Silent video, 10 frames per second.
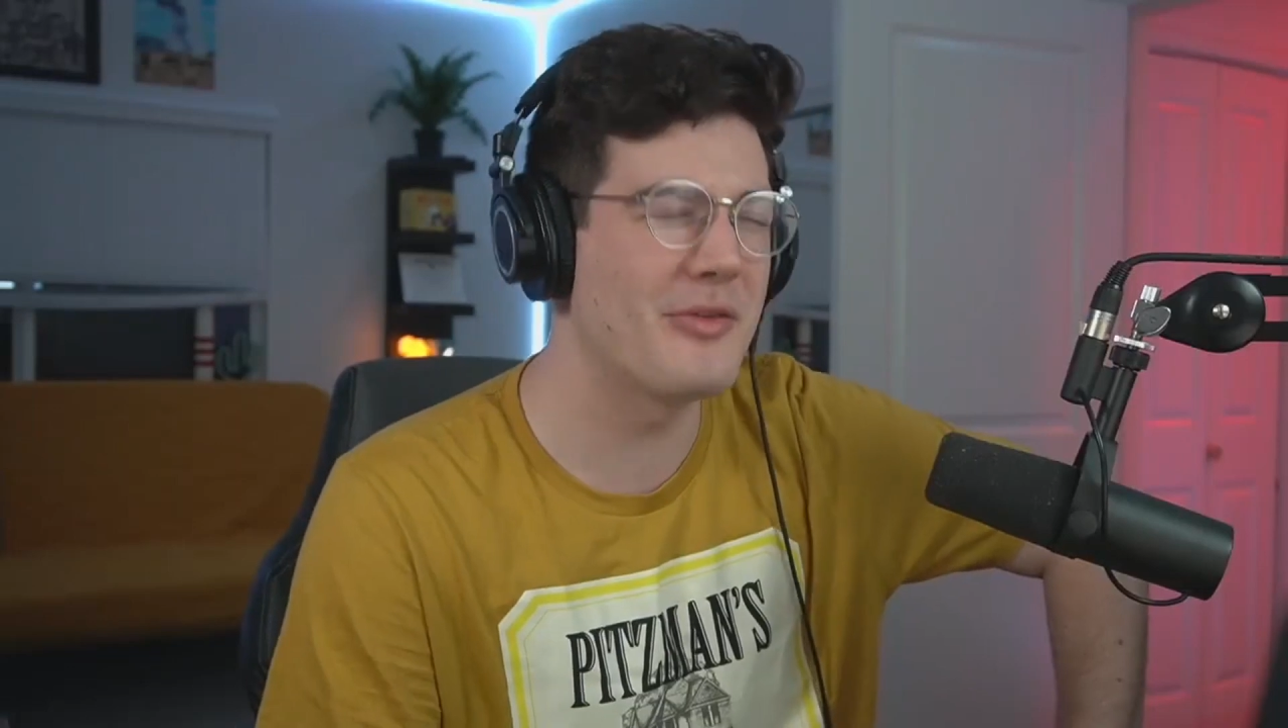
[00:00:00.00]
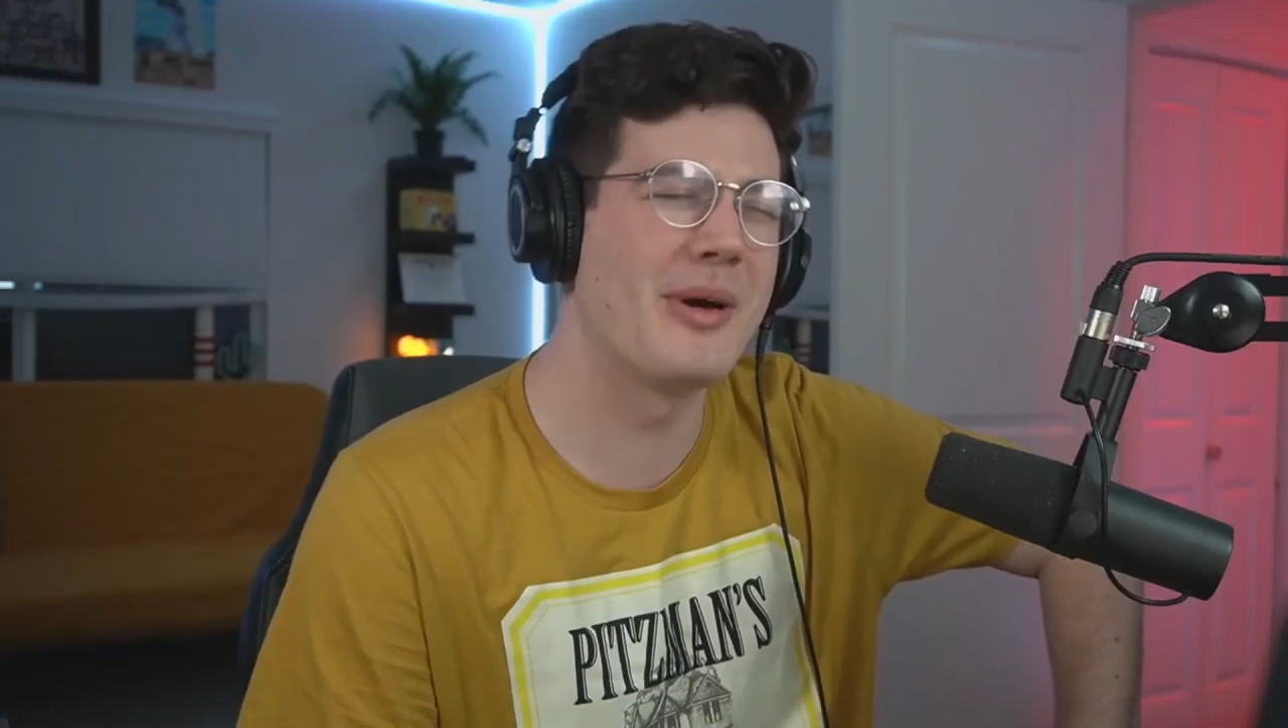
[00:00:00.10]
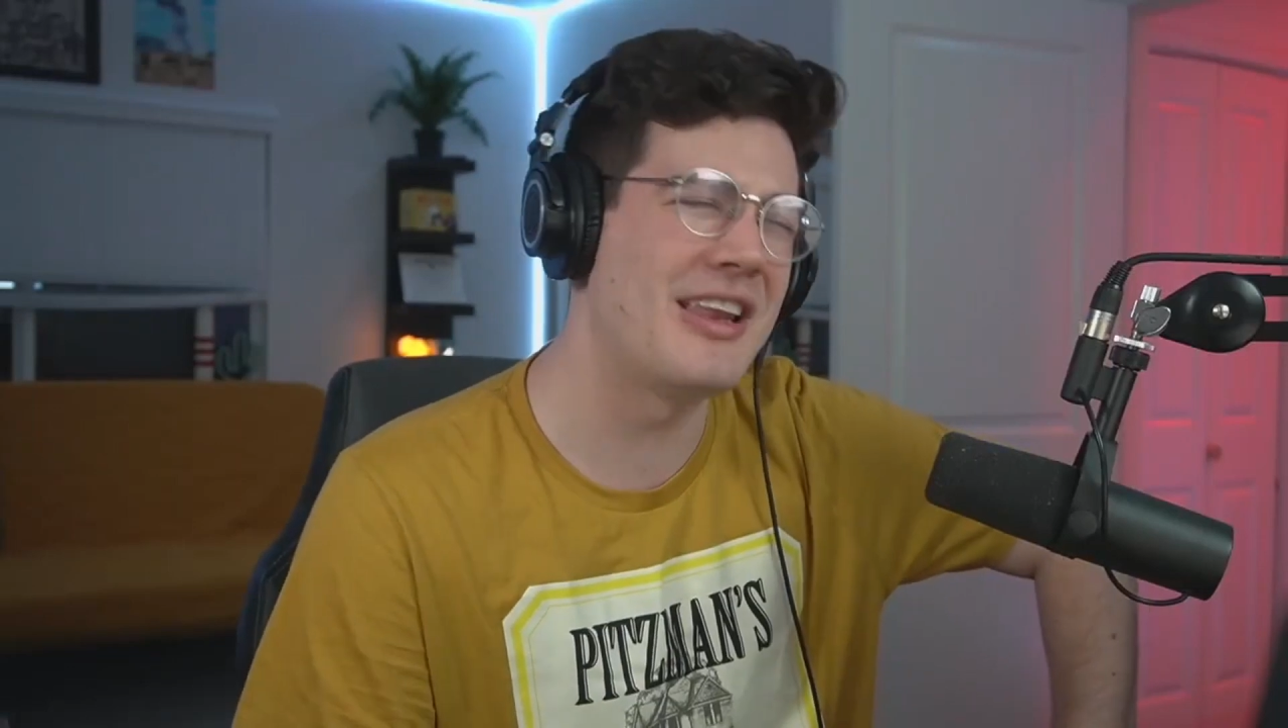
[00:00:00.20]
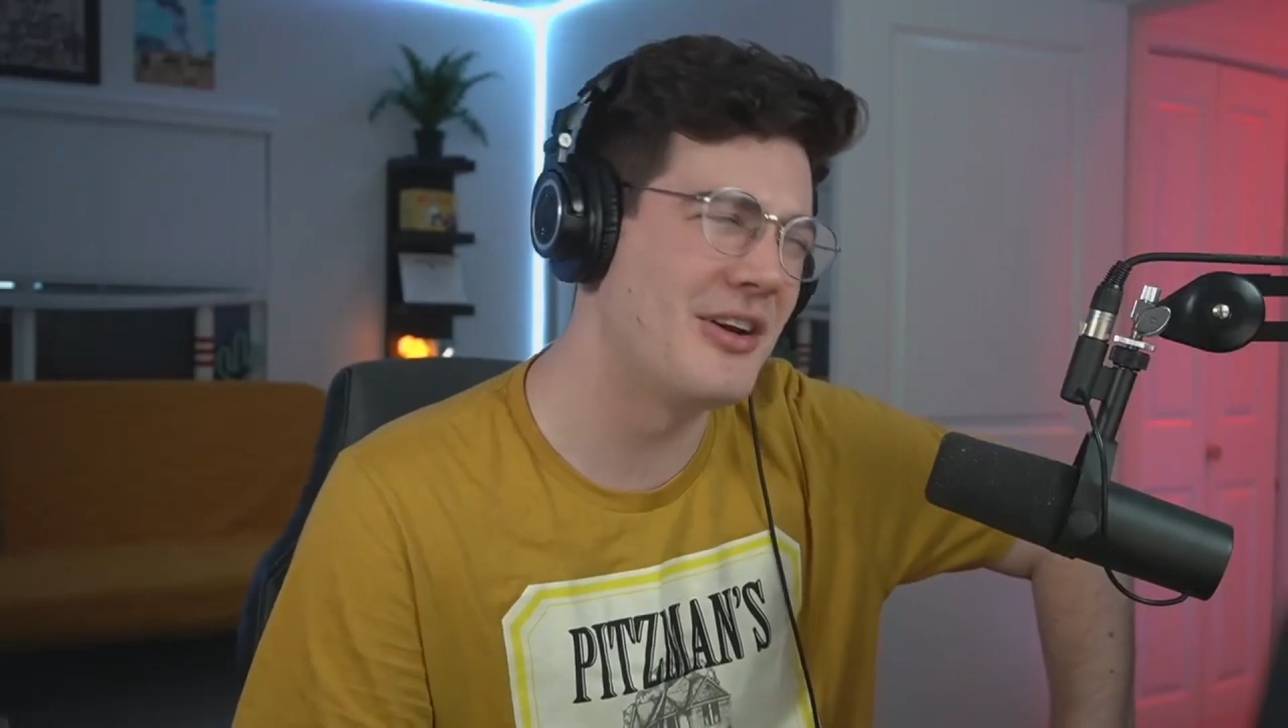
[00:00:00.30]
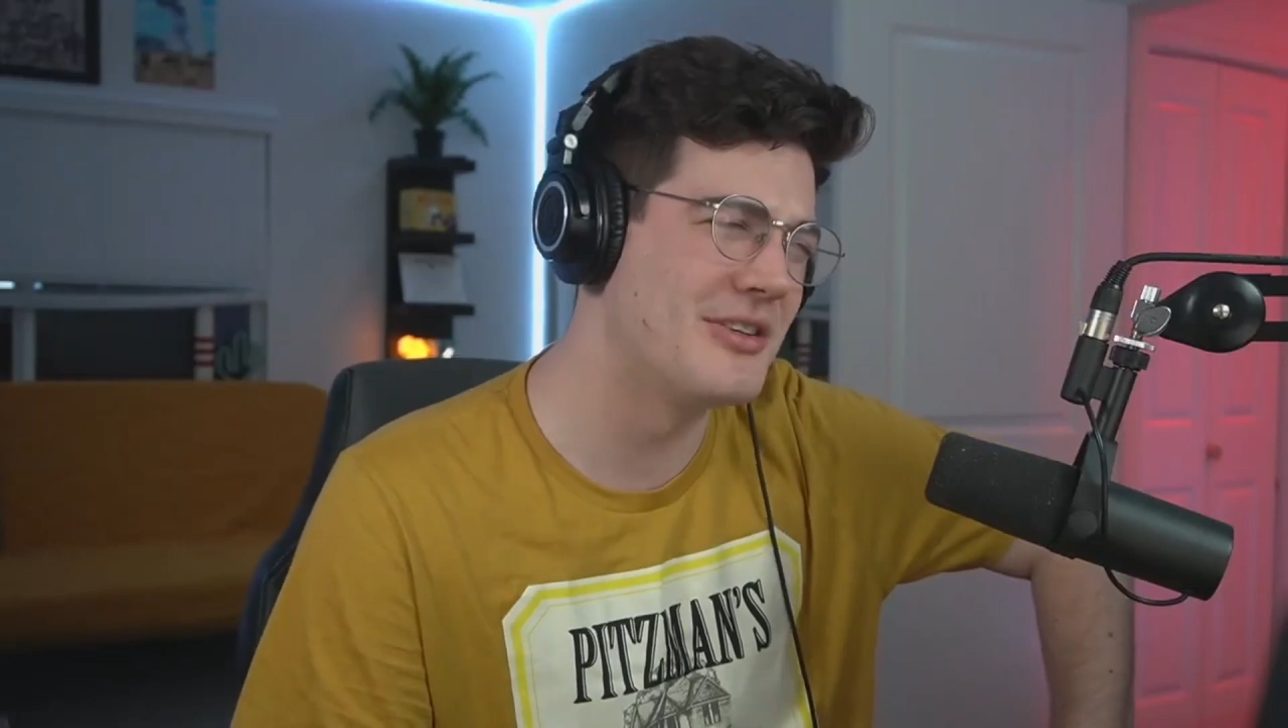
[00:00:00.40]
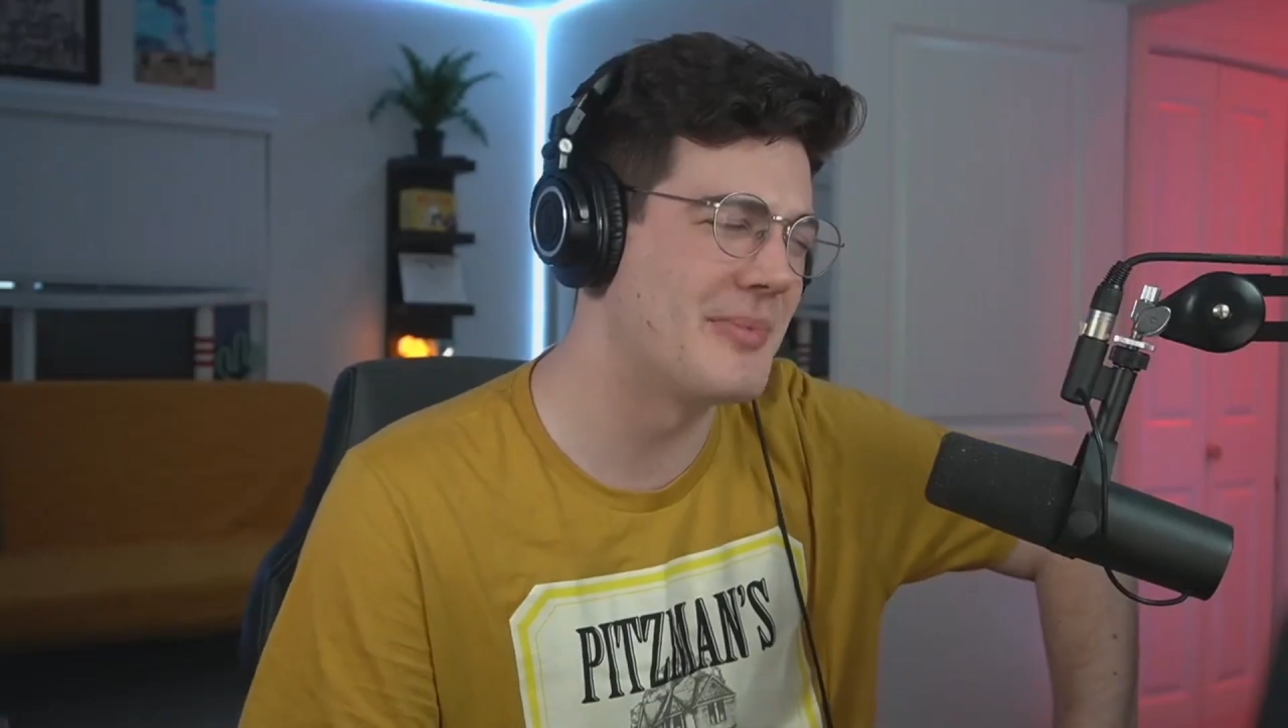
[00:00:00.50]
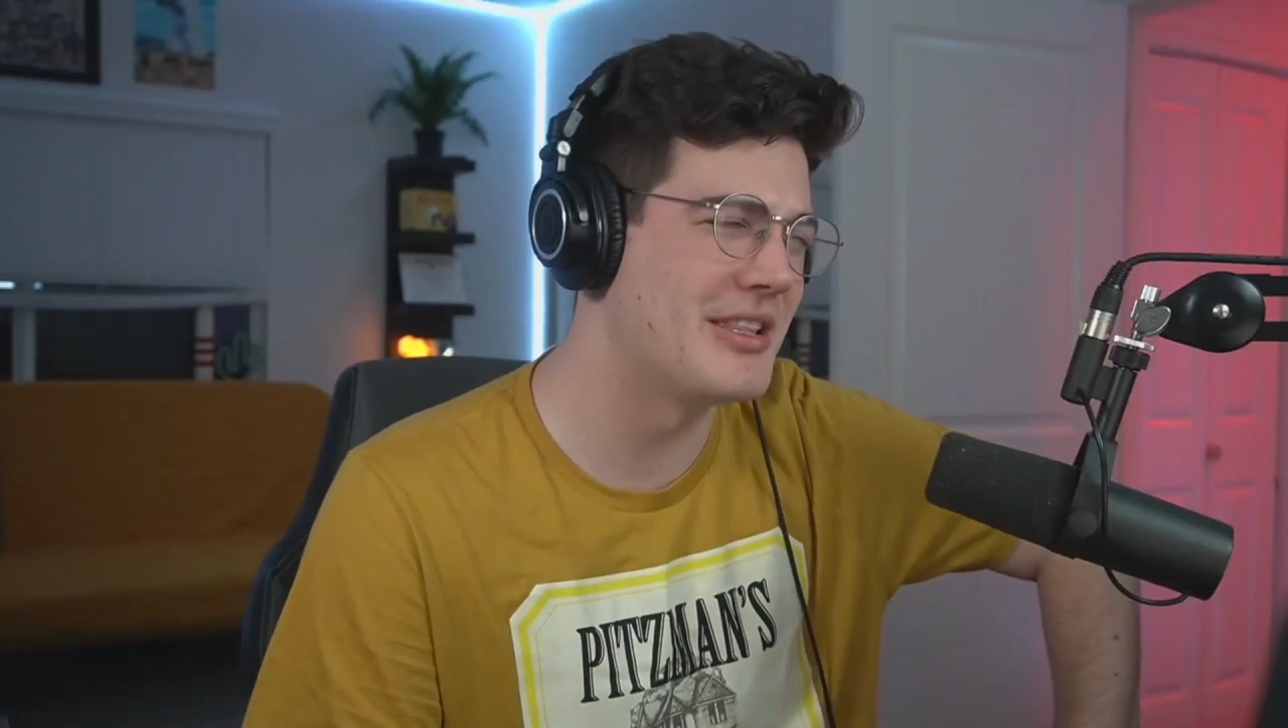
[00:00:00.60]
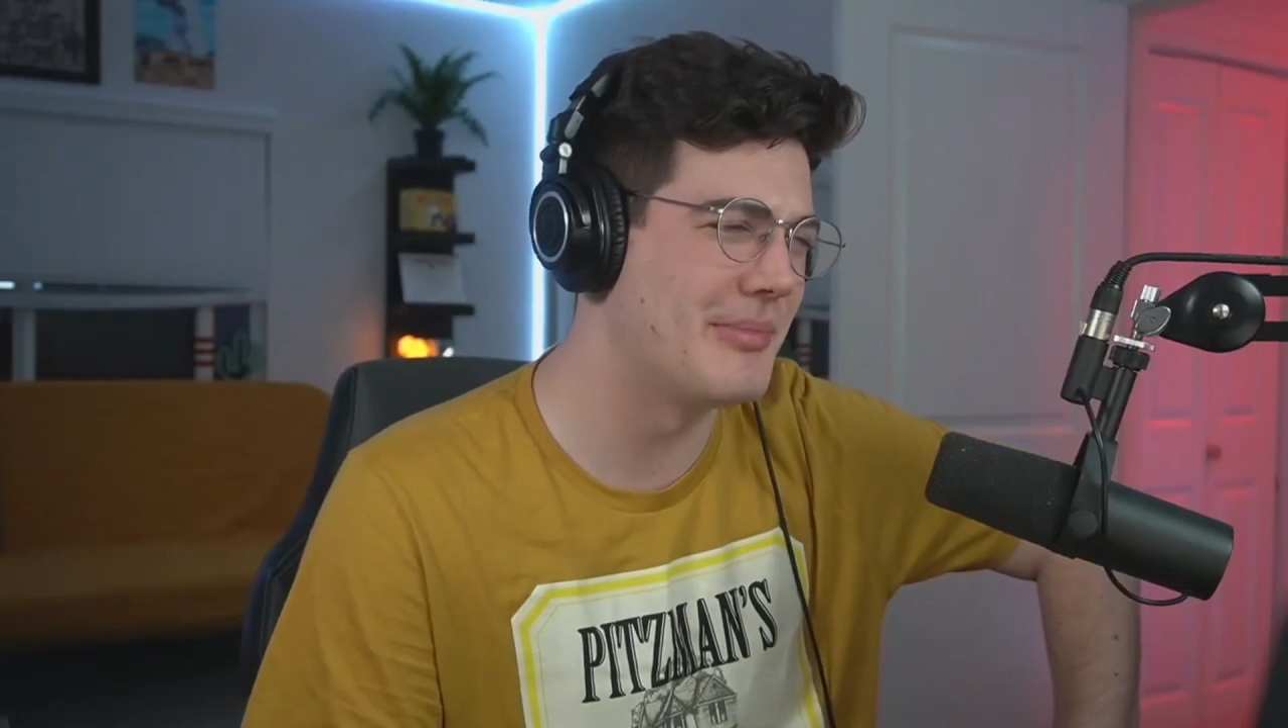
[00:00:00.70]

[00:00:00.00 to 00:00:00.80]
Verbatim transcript: everybody on, knows on,